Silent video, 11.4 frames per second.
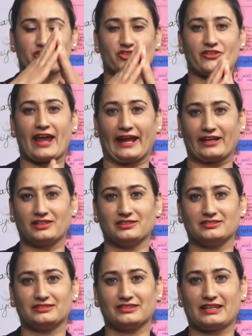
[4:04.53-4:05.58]
triangle.
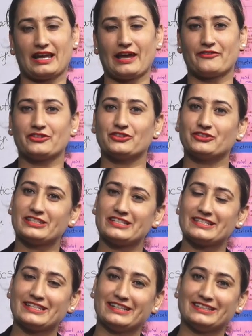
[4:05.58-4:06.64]
Have you
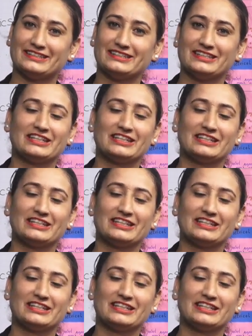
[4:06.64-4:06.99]
noticed it?